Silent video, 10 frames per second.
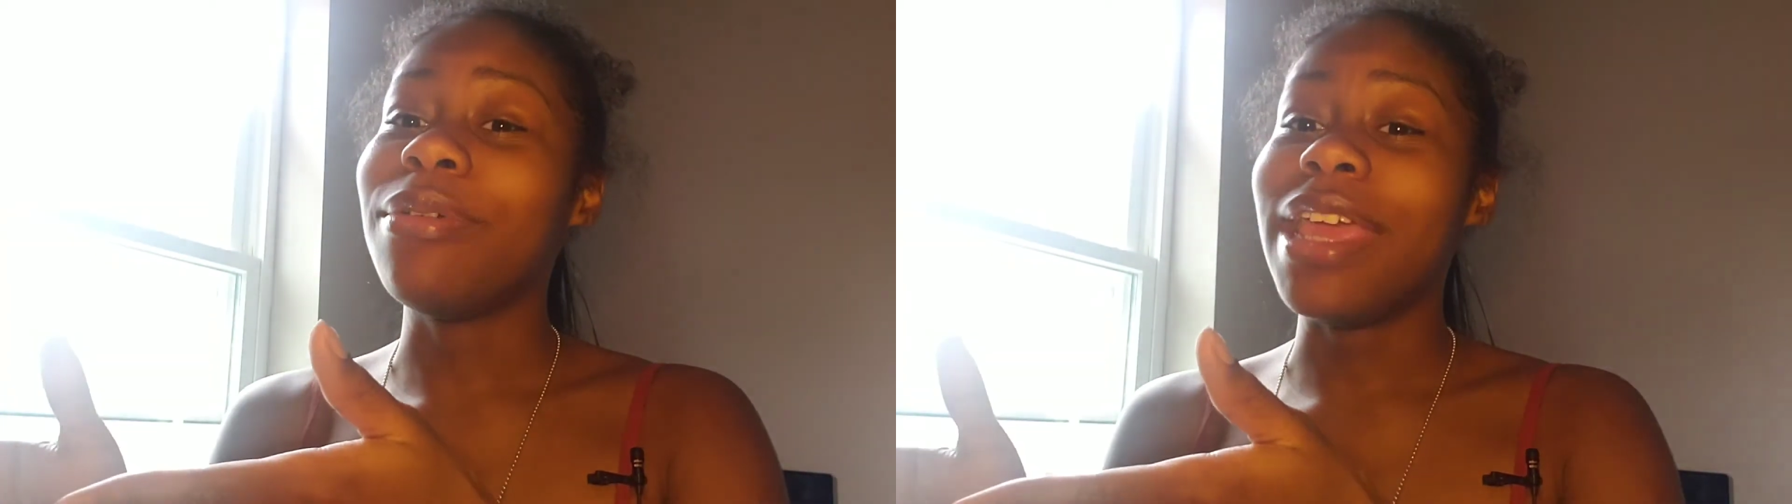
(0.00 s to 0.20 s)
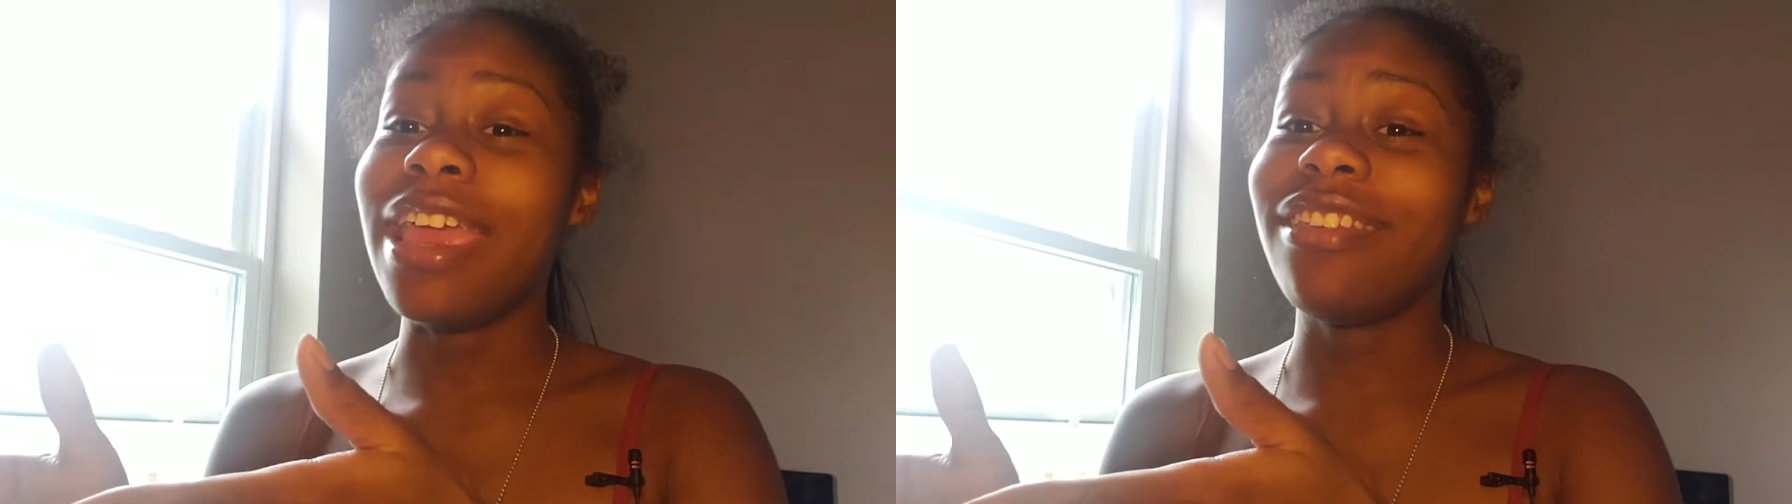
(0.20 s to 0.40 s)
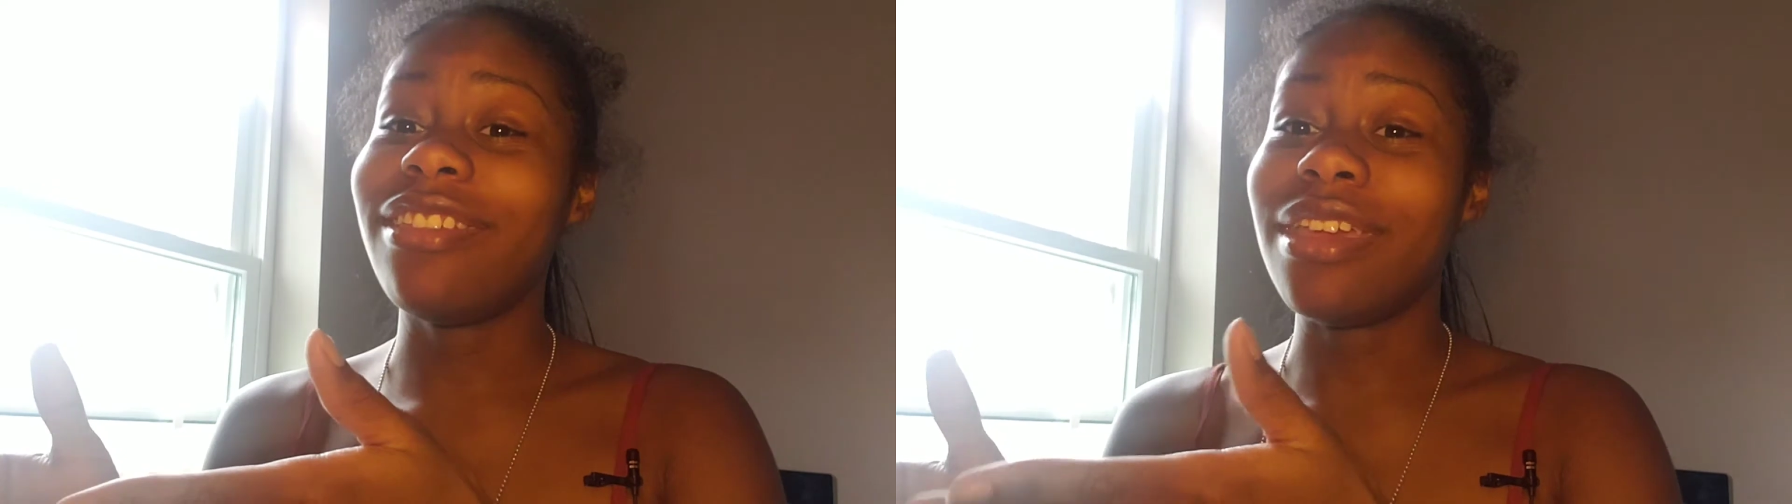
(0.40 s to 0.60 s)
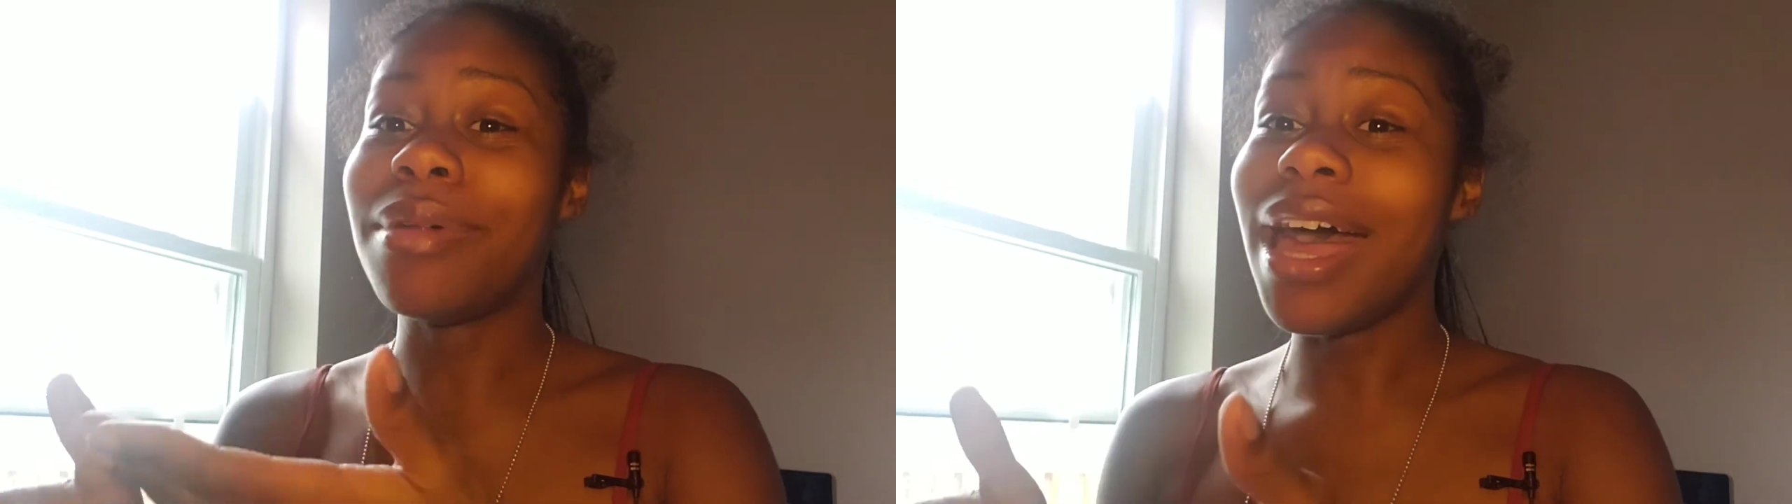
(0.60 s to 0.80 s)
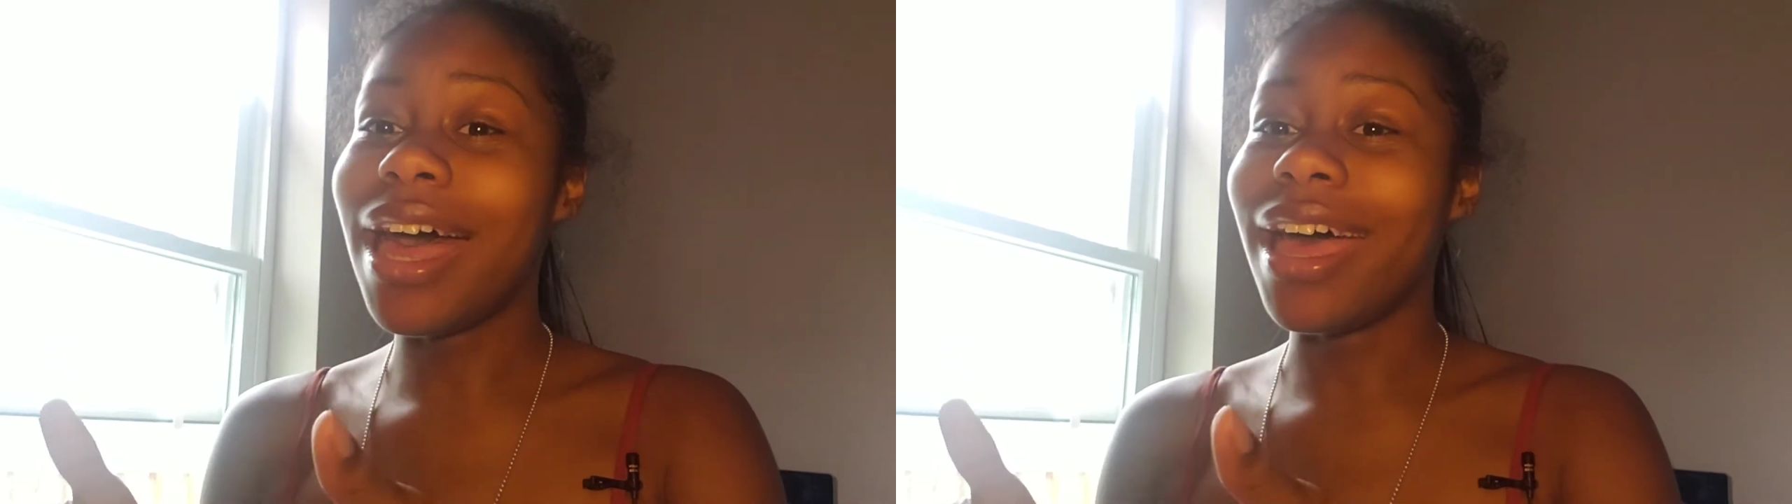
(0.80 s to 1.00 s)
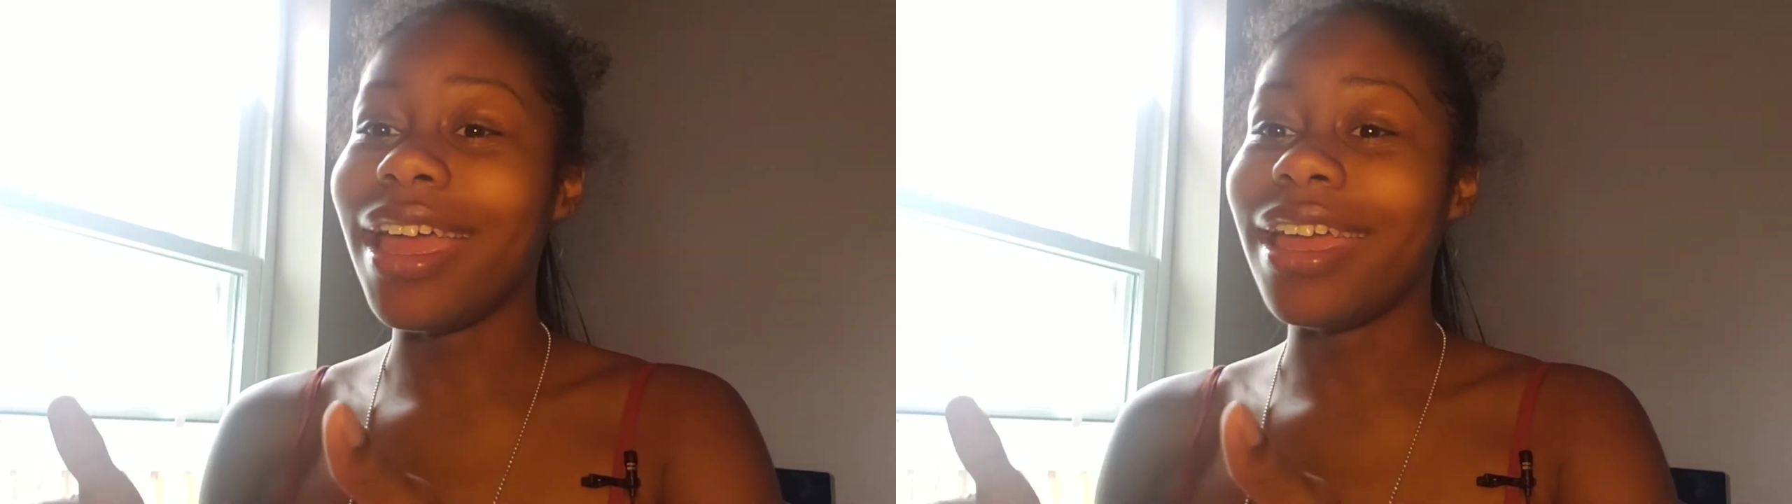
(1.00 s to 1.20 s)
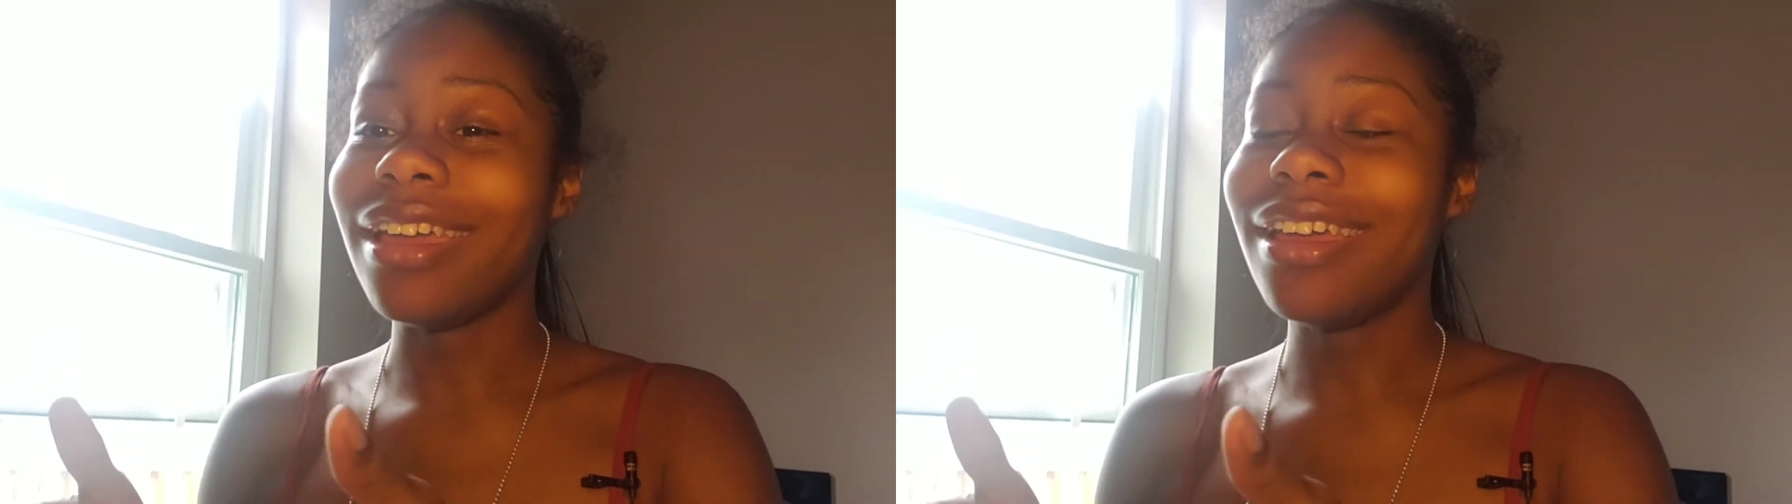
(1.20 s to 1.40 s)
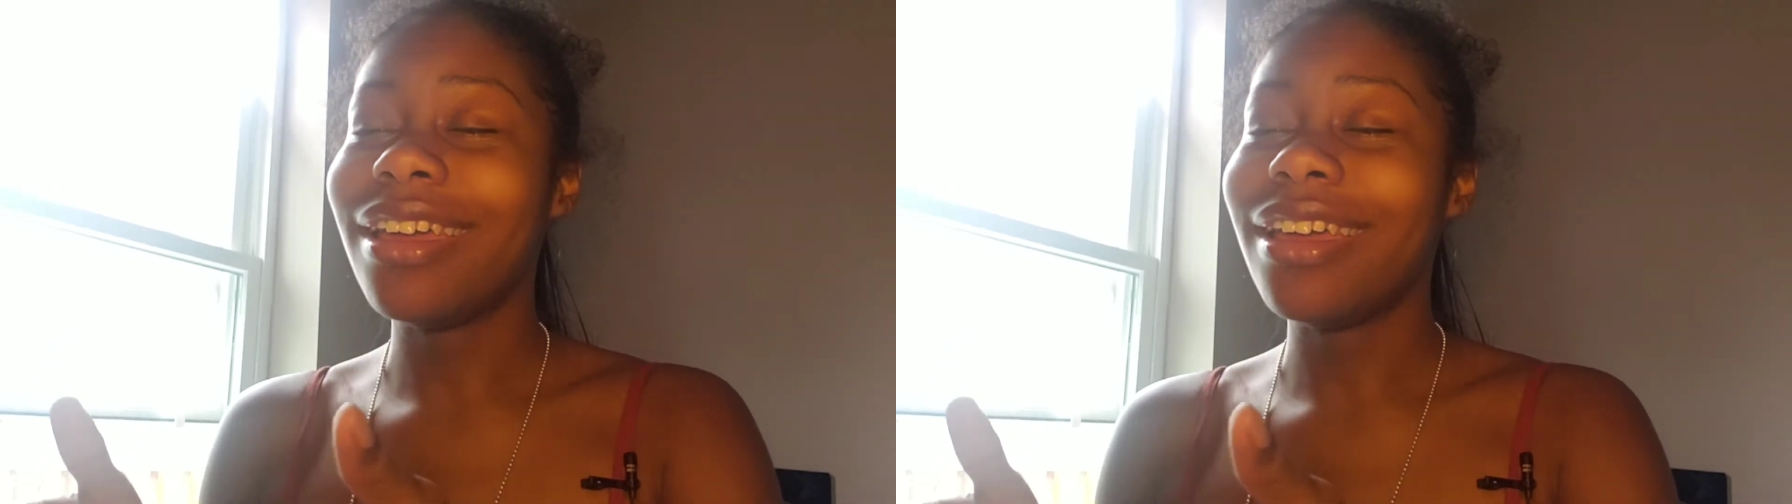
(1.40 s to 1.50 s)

HDMI,